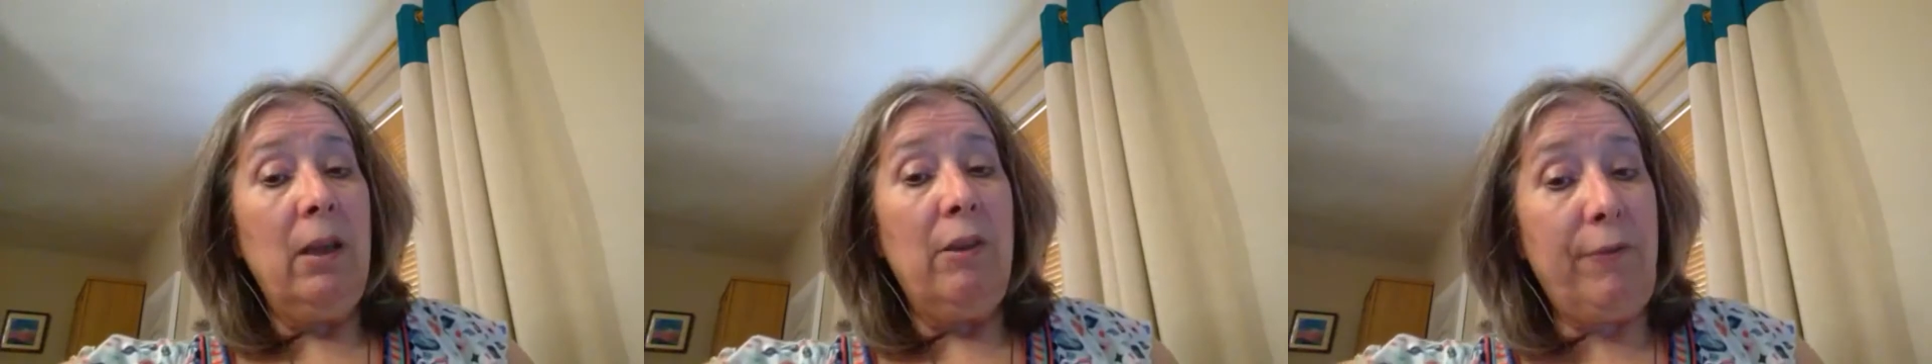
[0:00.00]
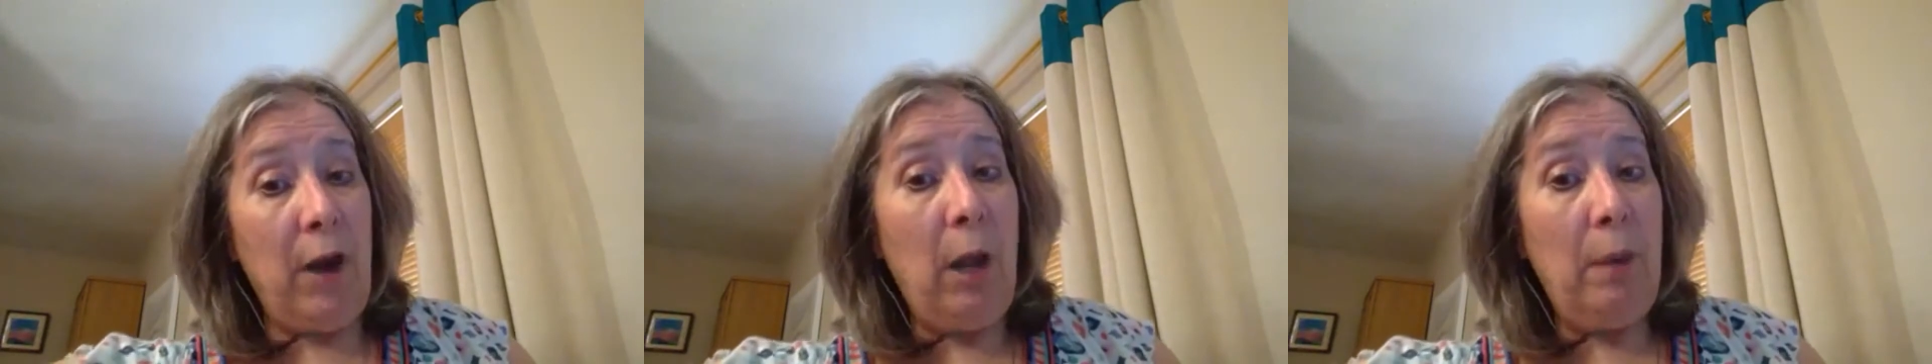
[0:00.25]

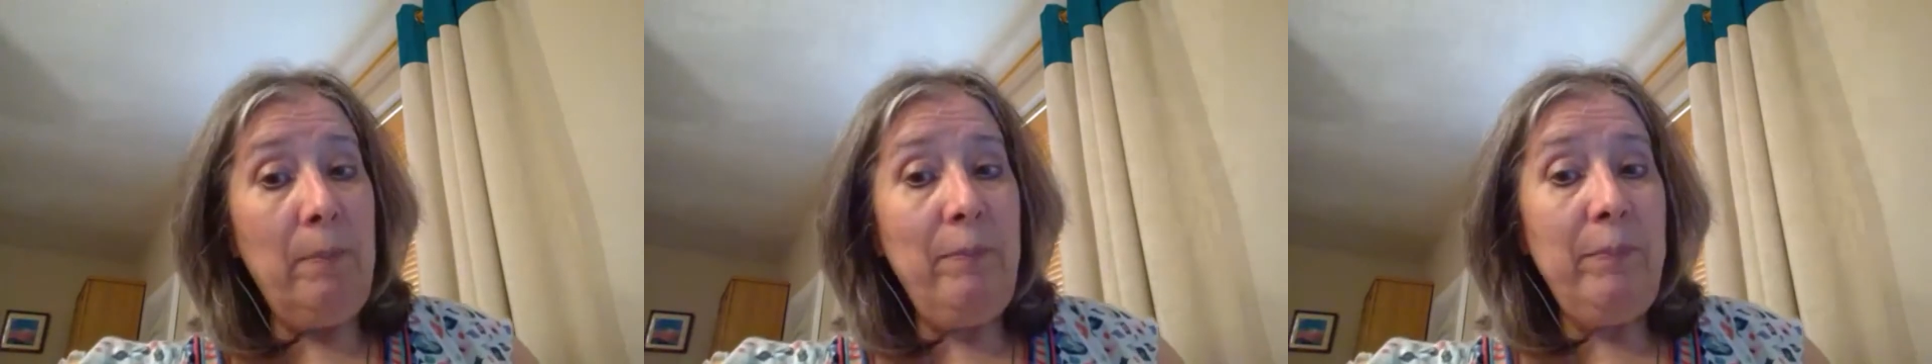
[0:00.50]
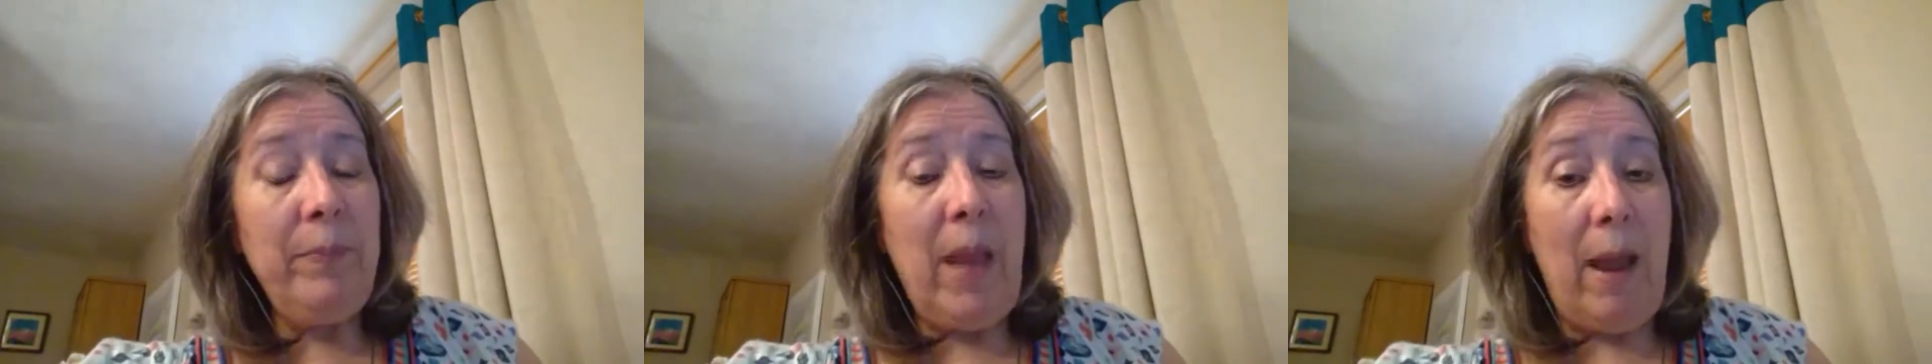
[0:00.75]
from
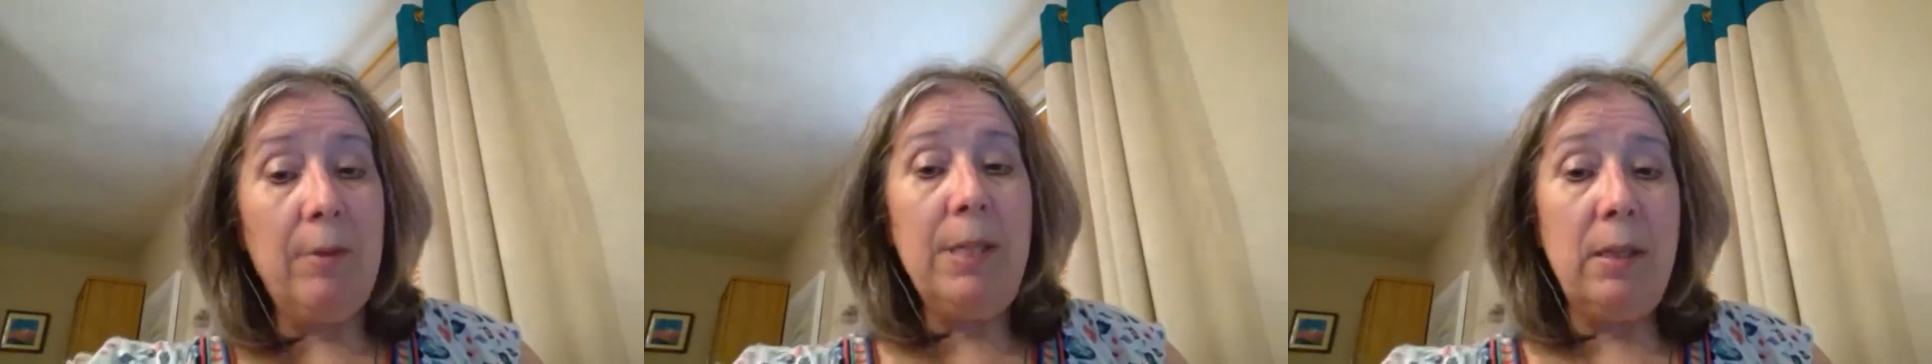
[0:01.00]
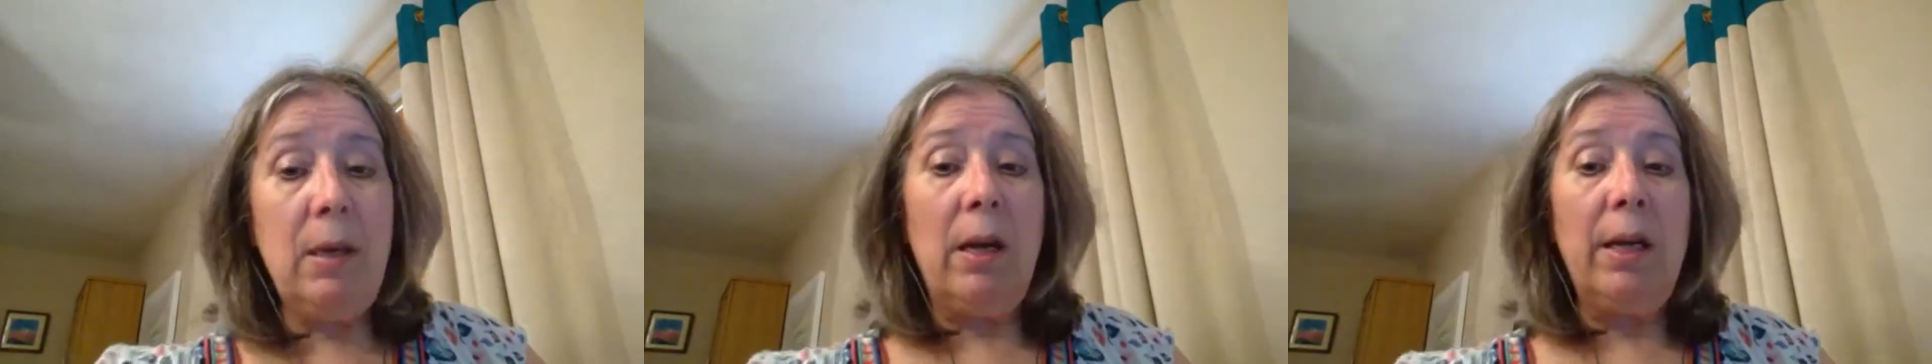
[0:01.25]

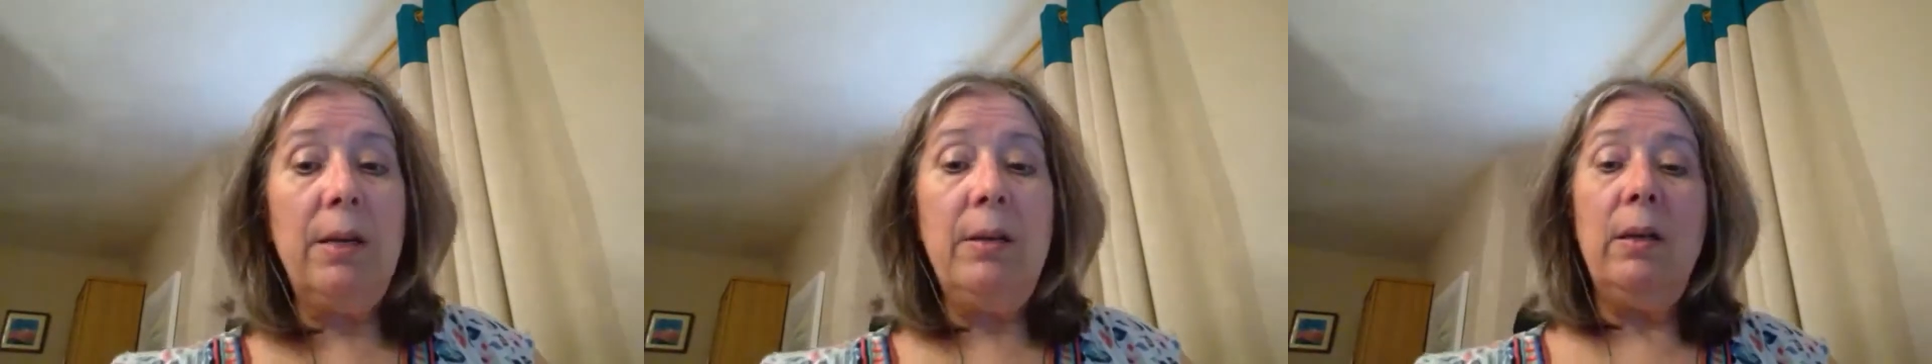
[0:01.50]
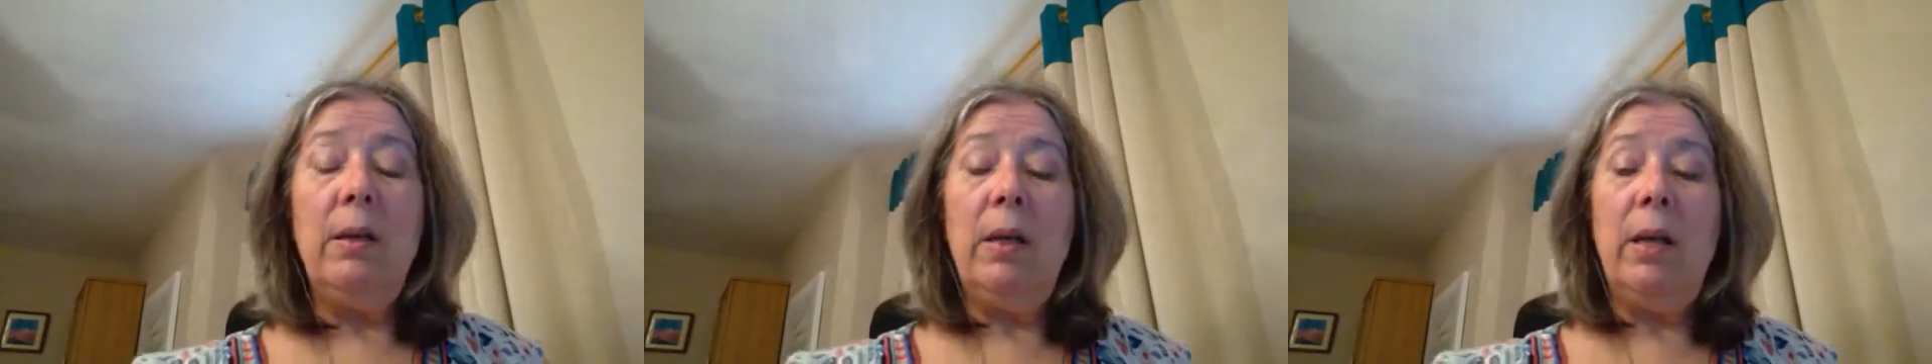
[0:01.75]
outside
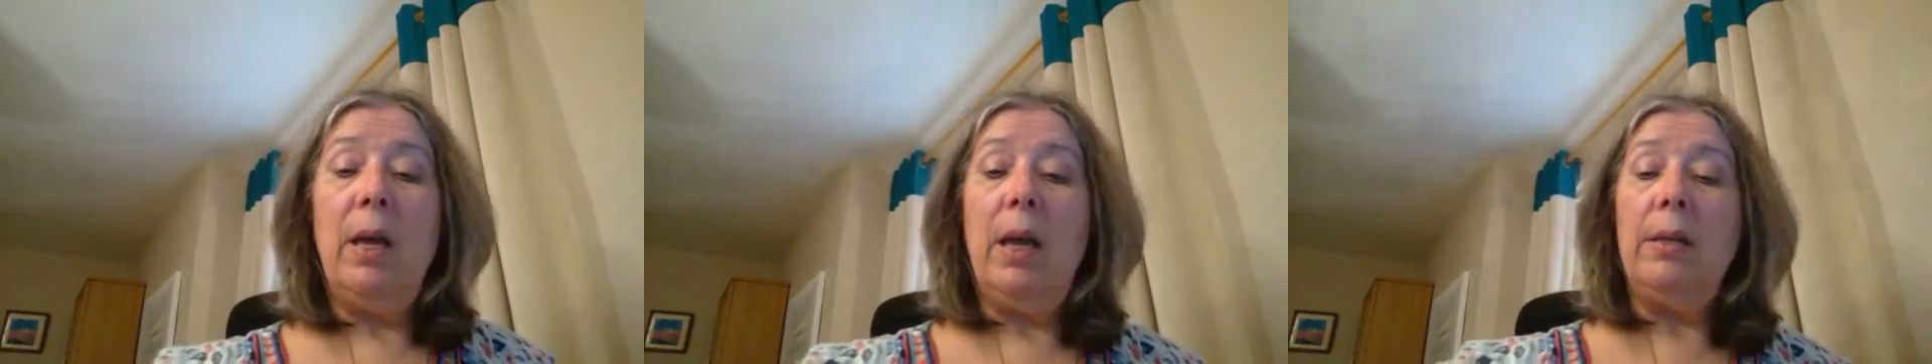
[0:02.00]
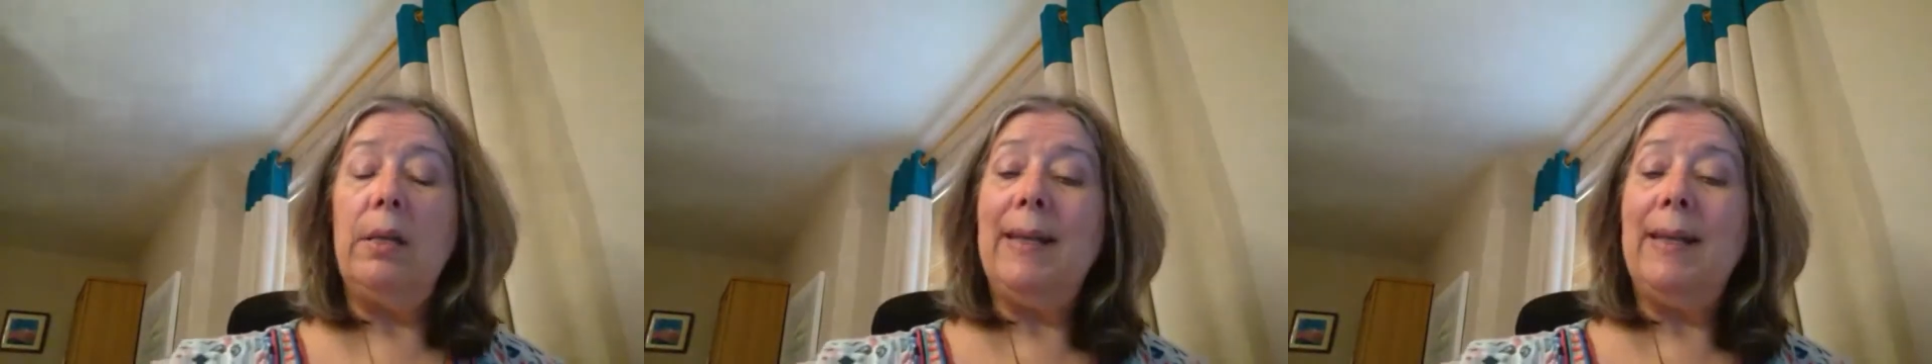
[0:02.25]

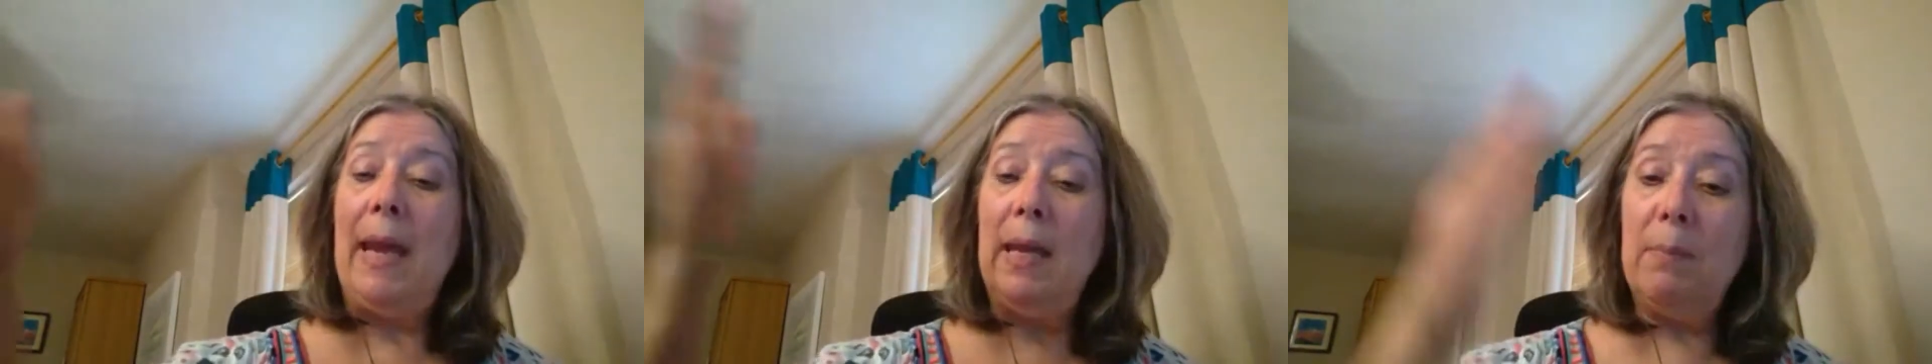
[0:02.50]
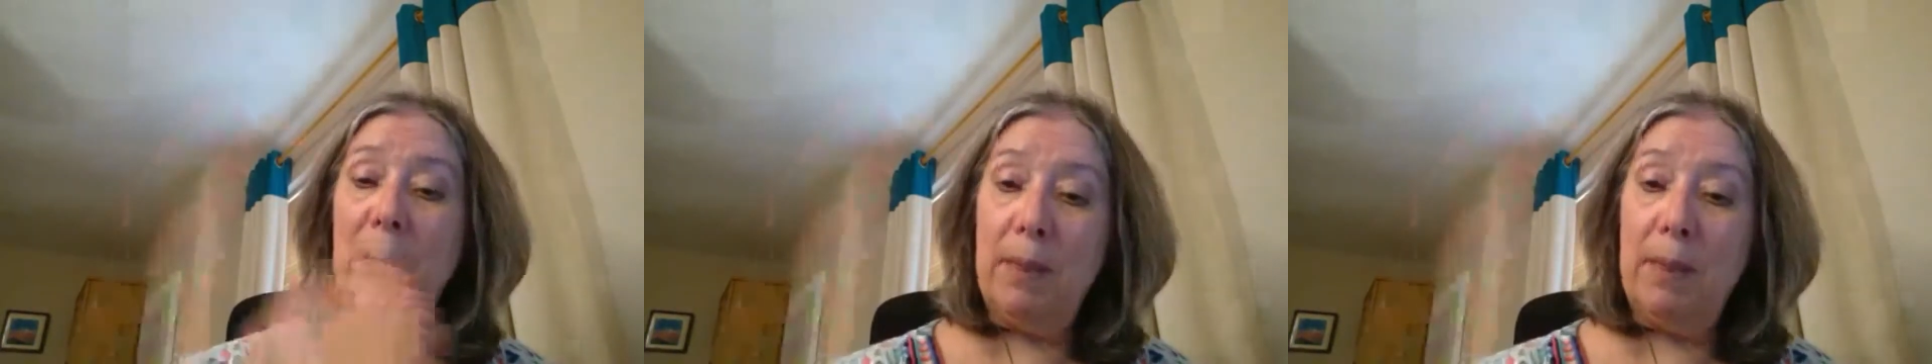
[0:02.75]
and came